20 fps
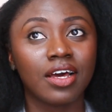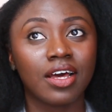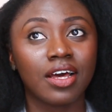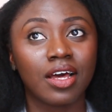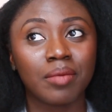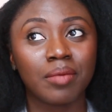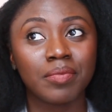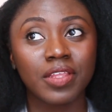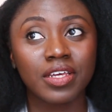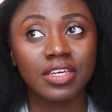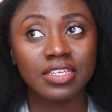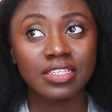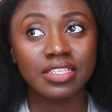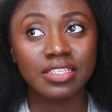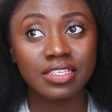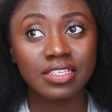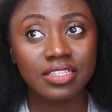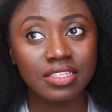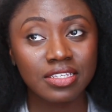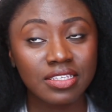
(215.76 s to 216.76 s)
Um, the
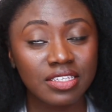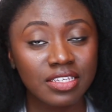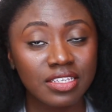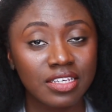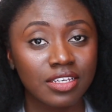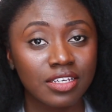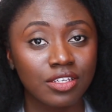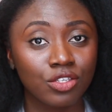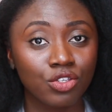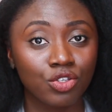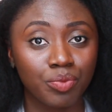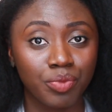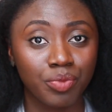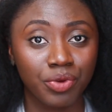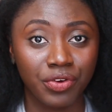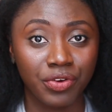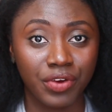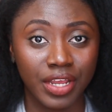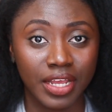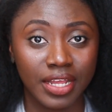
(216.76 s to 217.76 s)
consistency is super
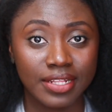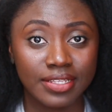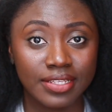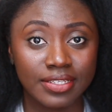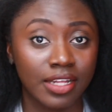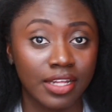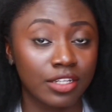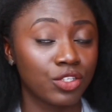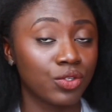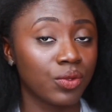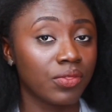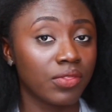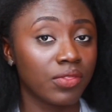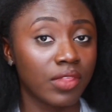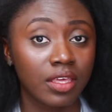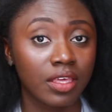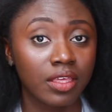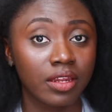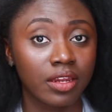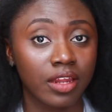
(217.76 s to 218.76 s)
great. It's not too
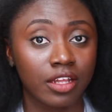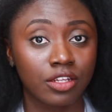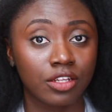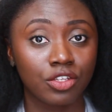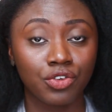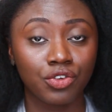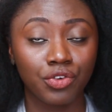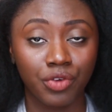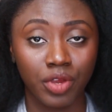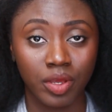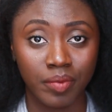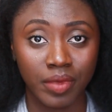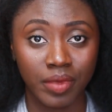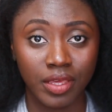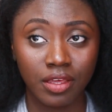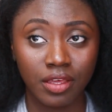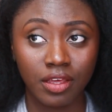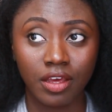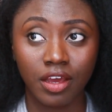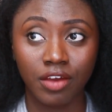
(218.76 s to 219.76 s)
thick, not too
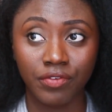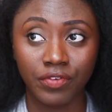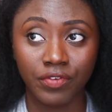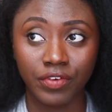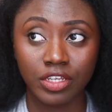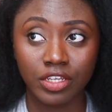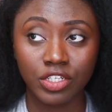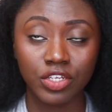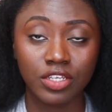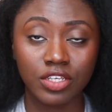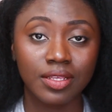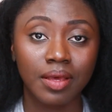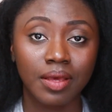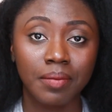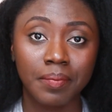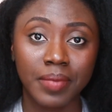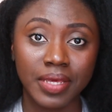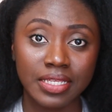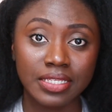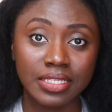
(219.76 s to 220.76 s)
creamy. Coverage is
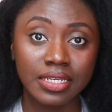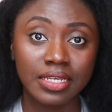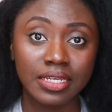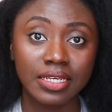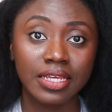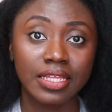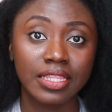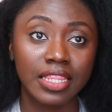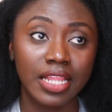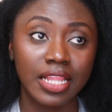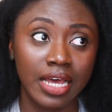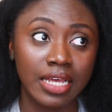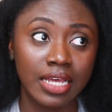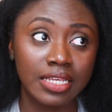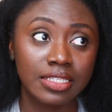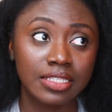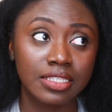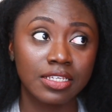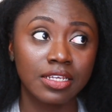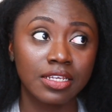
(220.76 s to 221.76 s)
amazing. It
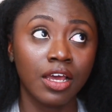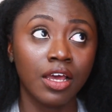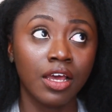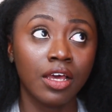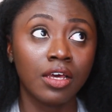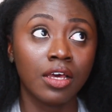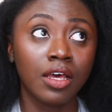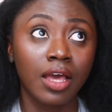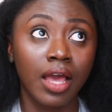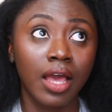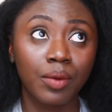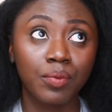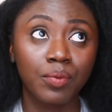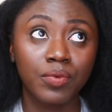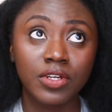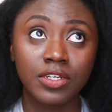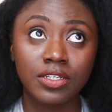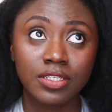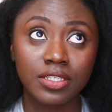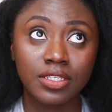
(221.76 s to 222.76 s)
lasts, I
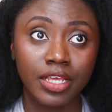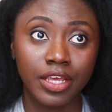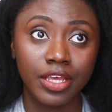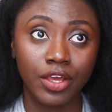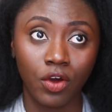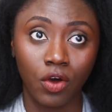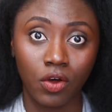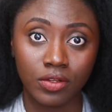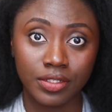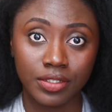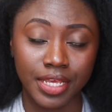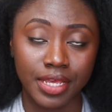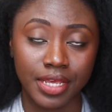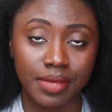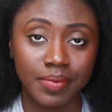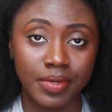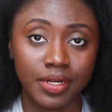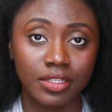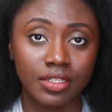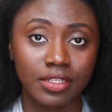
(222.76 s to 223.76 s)
wouldn't say all
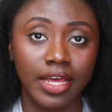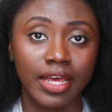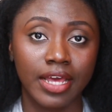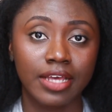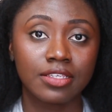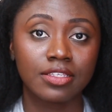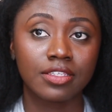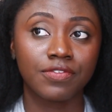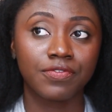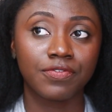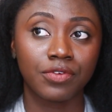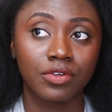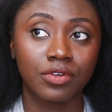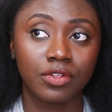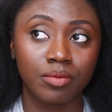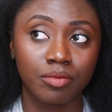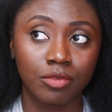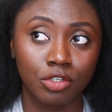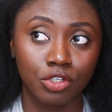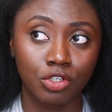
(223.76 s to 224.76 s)
day, but it lasts for
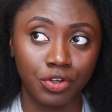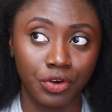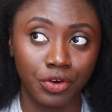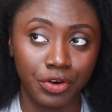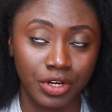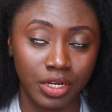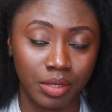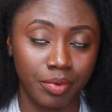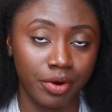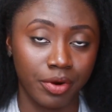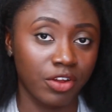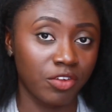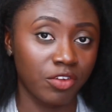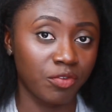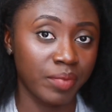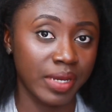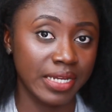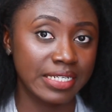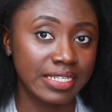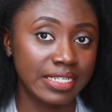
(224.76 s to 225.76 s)
the majority part
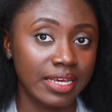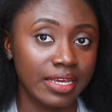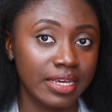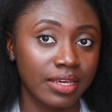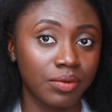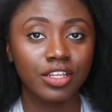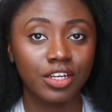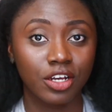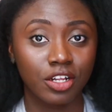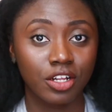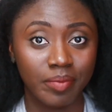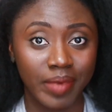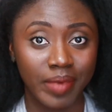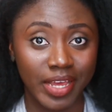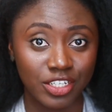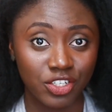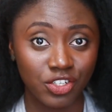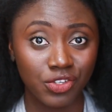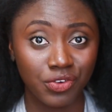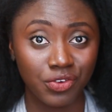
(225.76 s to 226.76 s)
of my day. The color
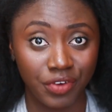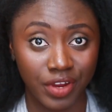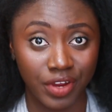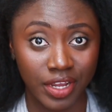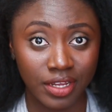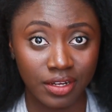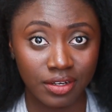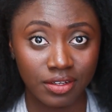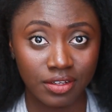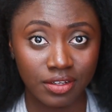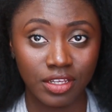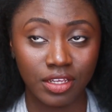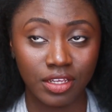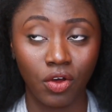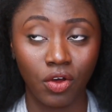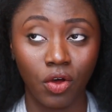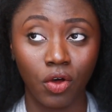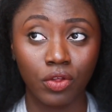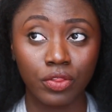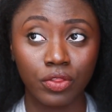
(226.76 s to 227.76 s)
match is great,
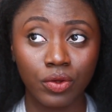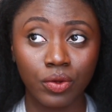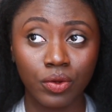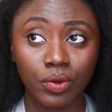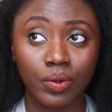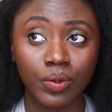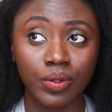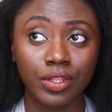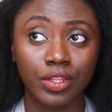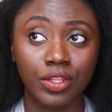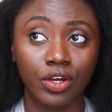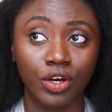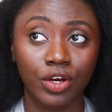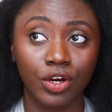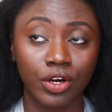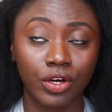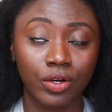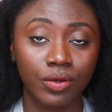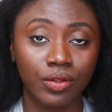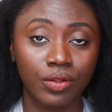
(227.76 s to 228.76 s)
although there
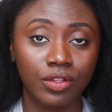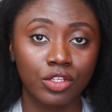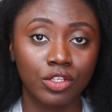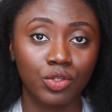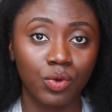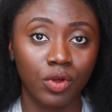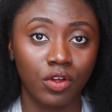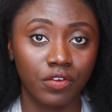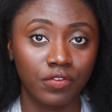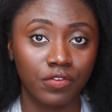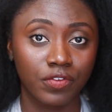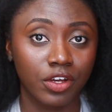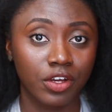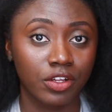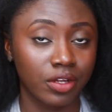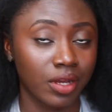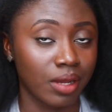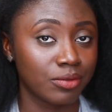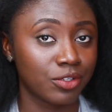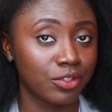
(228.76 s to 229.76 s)
are only 12
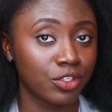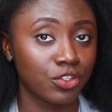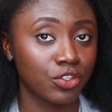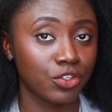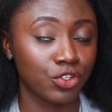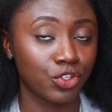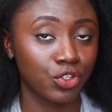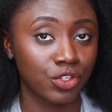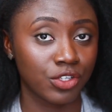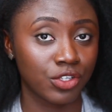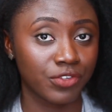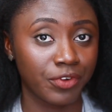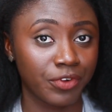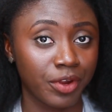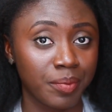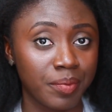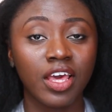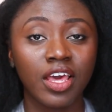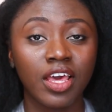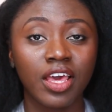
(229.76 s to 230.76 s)
color options to choose
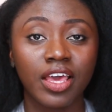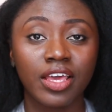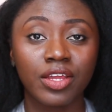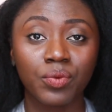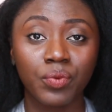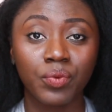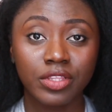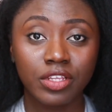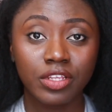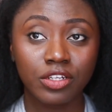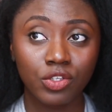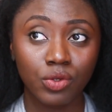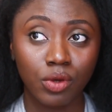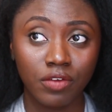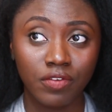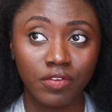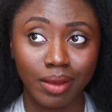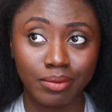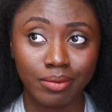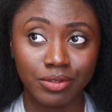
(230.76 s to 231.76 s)
from. And with the
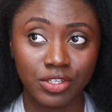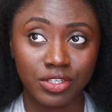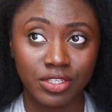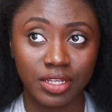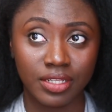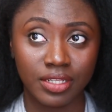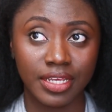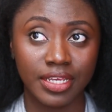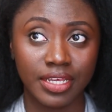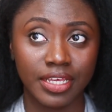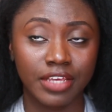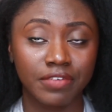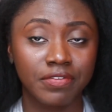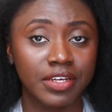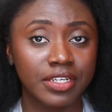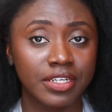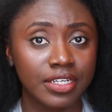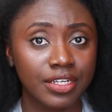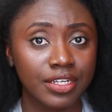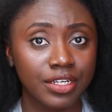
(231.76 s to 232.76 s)
12 options that they give,
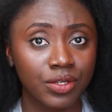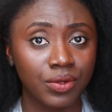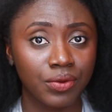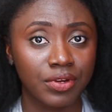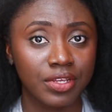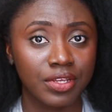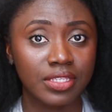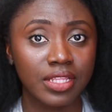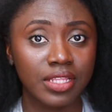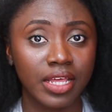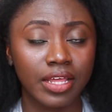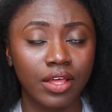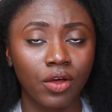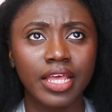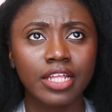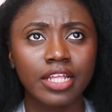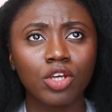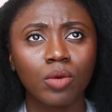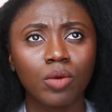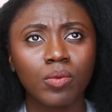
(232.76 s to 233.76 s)
I did notice that
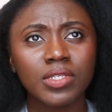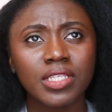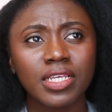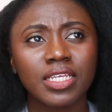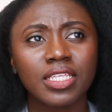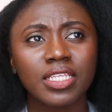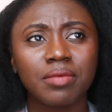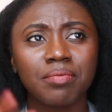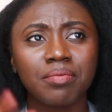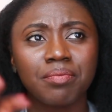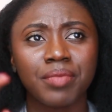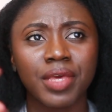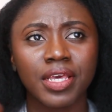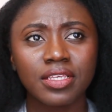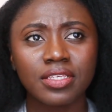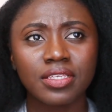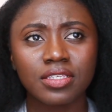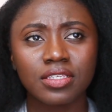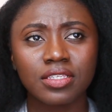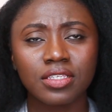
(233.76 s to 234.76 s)
it's almost like they
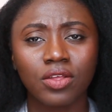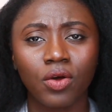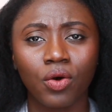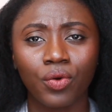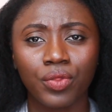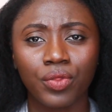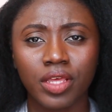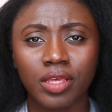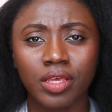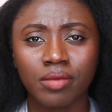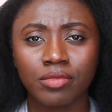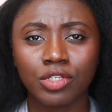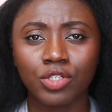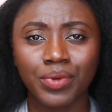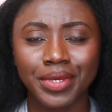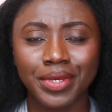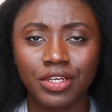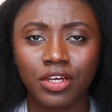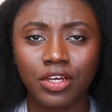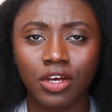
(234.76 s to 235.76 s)
mixed all the
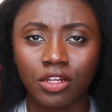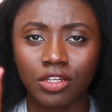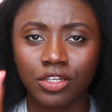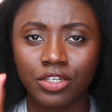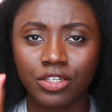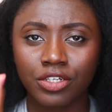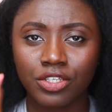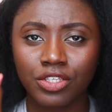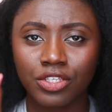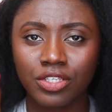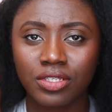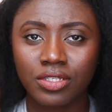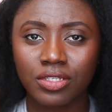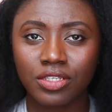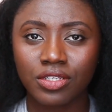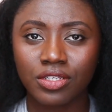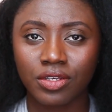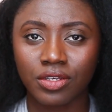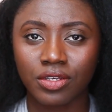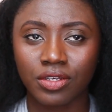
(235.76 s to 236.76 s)
in-between colors
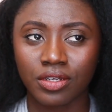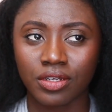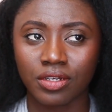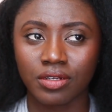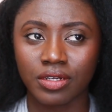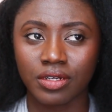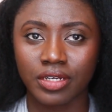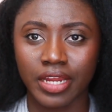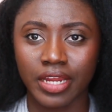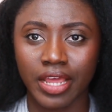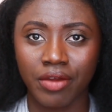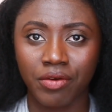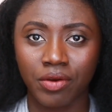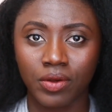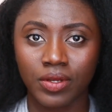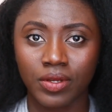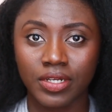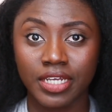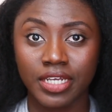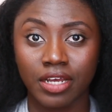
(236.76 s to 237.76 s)
to
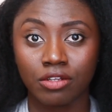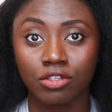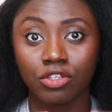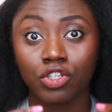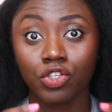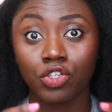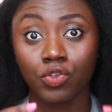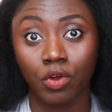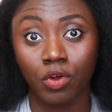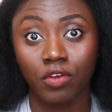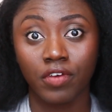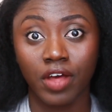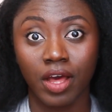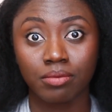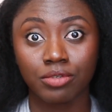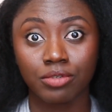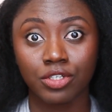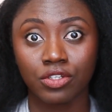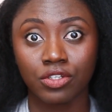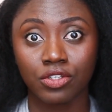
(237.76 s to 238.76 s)
narrow it down to 12
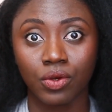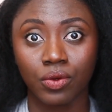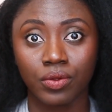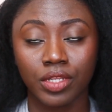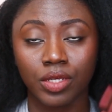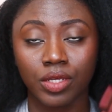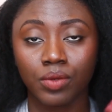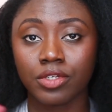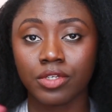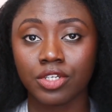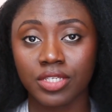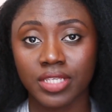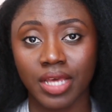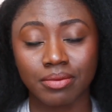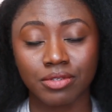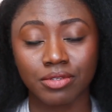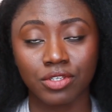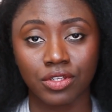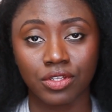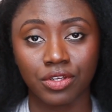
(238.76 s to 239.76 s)
options only, which is
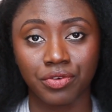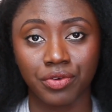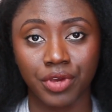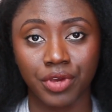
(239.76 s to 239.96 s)
absolutely